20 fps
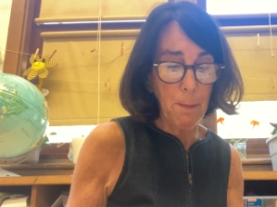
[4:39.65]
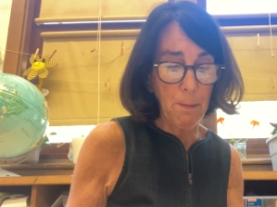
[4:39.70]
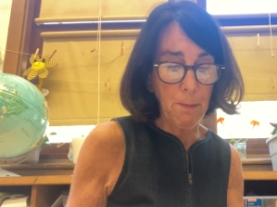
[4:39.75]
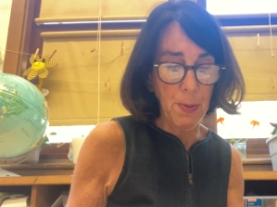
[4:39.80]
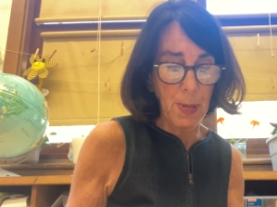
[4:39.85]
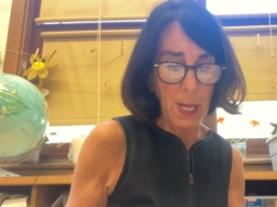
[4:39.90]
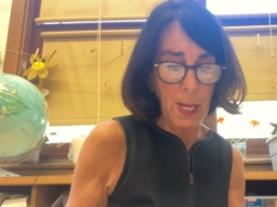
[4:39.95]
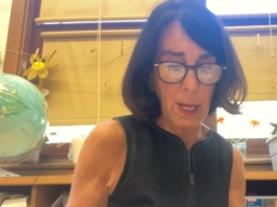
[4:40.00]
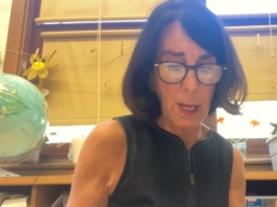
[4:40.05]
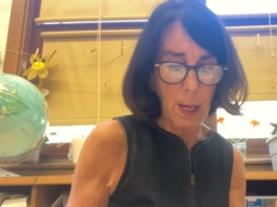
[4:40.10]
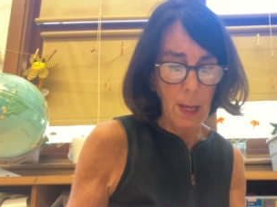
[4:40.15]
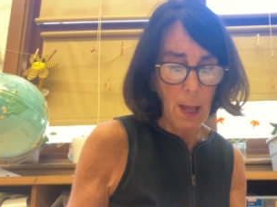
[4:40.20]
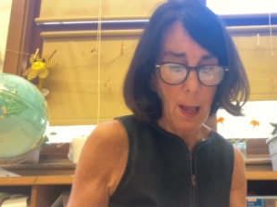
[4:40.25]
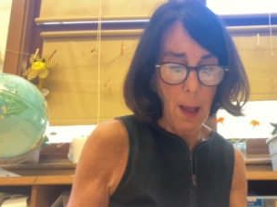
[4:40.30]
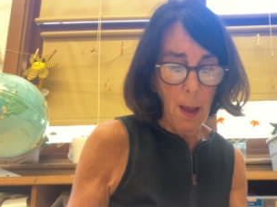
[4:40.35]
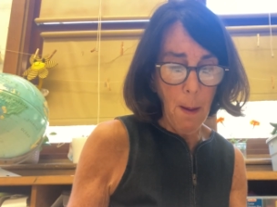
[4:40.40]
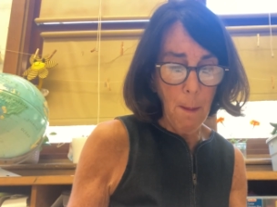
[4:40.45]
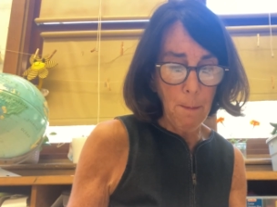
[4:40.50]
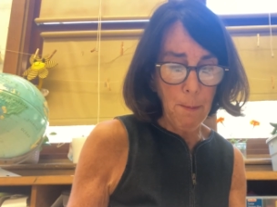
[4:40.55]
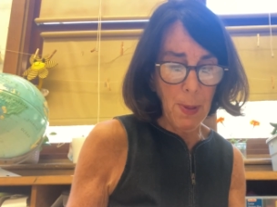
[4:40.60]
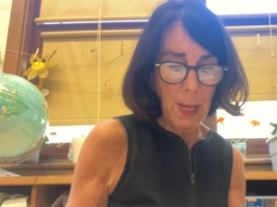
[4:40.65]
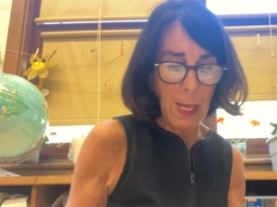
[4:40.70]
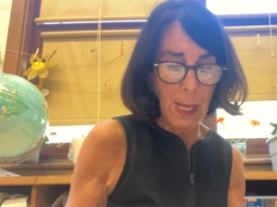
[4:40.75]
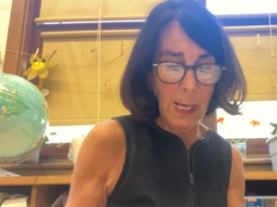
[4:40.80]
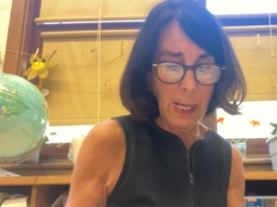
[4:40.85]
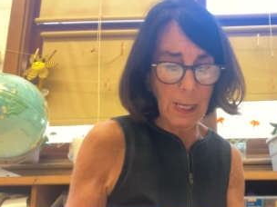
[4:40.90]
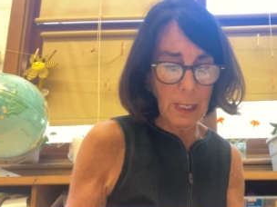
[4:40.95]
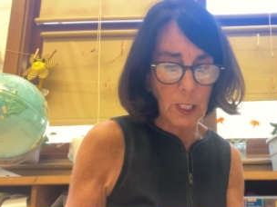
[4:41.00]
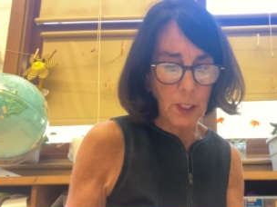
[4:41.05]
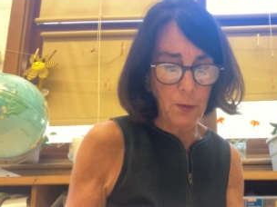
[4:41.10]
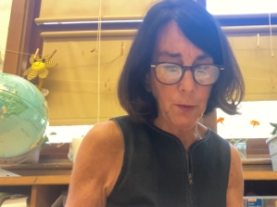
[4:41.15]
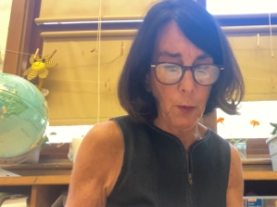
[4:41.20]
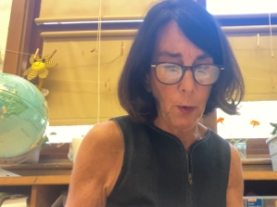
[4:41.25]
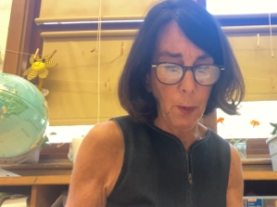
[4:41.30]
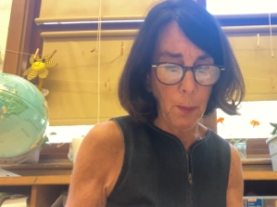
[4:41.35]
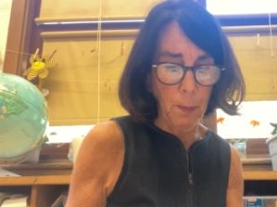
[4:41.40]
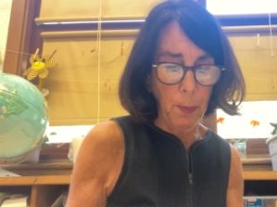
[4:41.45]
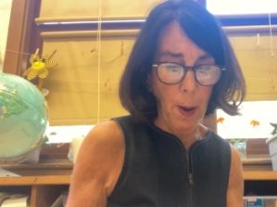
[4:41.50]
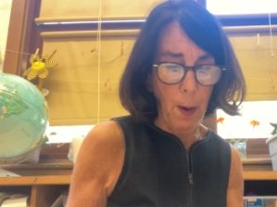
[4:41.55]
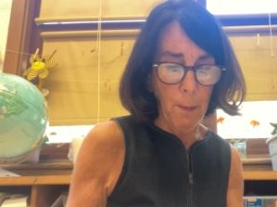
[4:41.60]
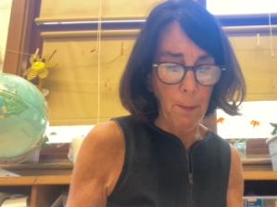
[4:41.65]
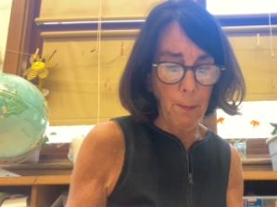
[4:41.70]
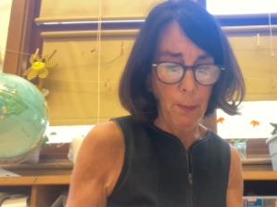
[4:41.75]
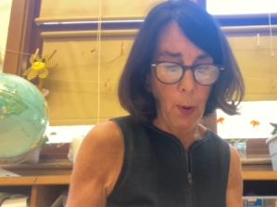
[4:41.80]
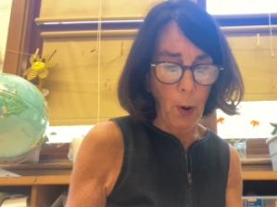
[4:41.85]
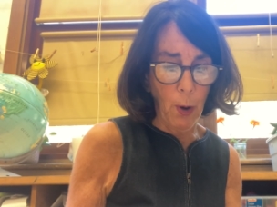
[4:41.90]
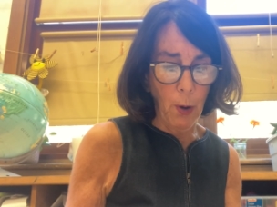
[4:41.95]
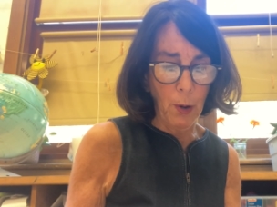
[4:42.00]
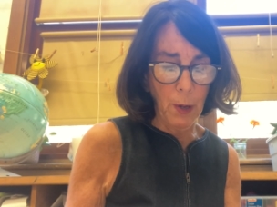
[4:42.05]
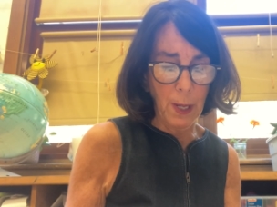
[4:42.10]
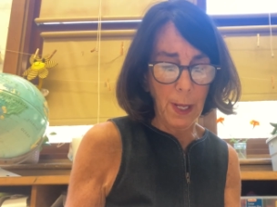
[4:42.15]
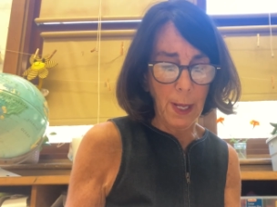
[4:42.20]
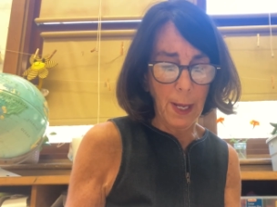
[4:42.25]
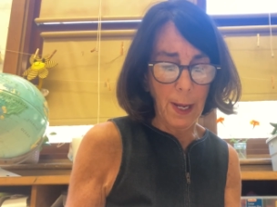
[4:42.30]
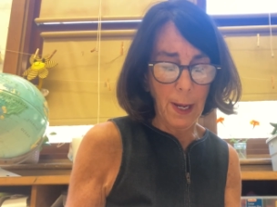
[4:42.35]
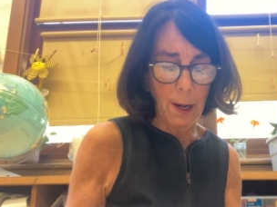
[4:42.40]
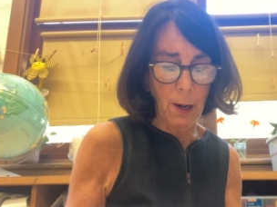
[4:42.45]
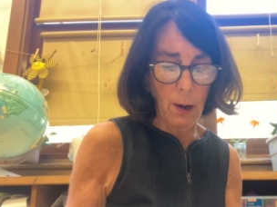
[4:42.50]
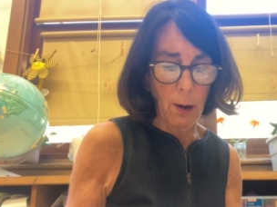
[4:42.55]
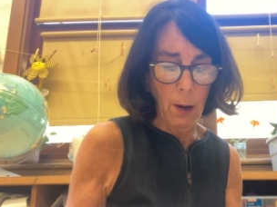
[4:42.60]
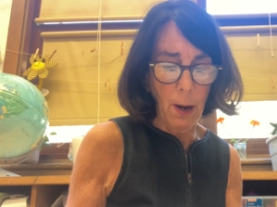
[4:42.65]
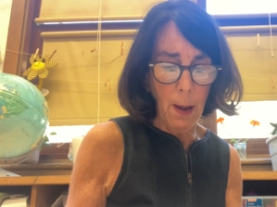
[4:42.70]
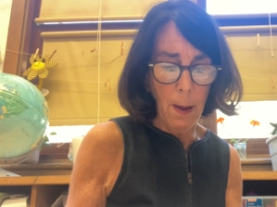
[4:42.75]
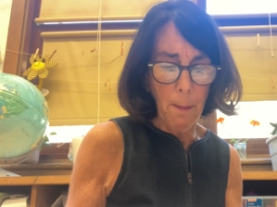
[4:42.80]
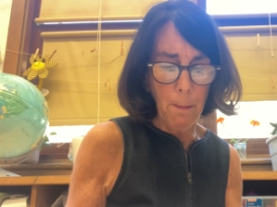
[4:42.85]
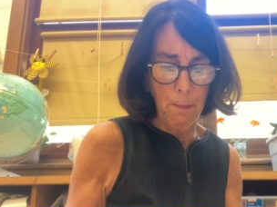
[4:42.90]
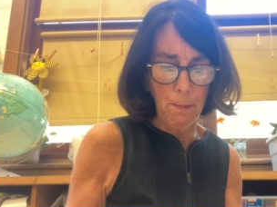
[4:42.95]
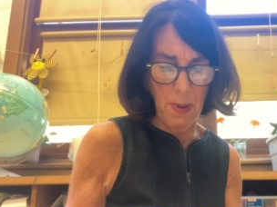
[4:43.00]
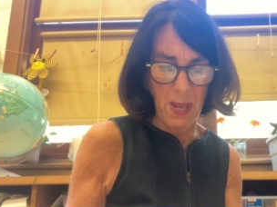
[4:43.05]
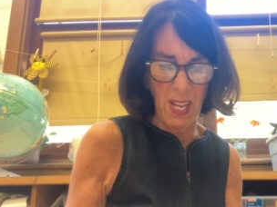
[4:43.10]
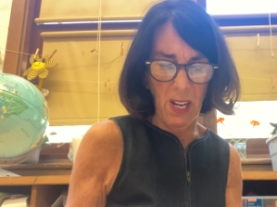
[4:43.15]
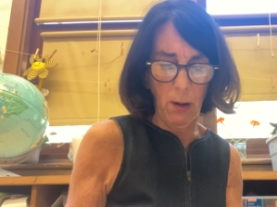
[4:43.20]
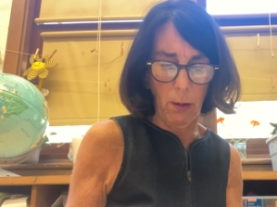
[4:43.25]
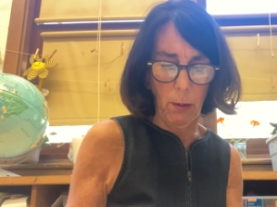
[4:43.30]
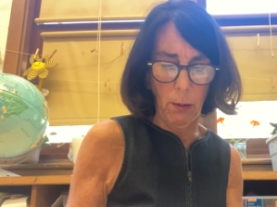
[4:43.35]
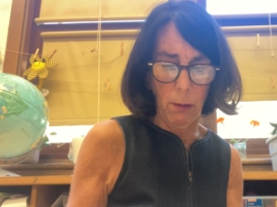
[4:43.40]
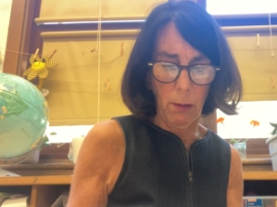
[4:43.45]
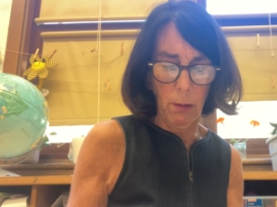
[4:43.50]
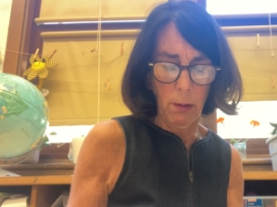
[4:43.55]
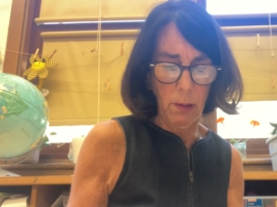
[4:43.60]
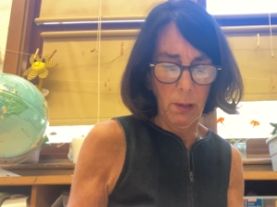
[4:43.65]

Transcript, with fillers: B. B is for Bombardier Beetle.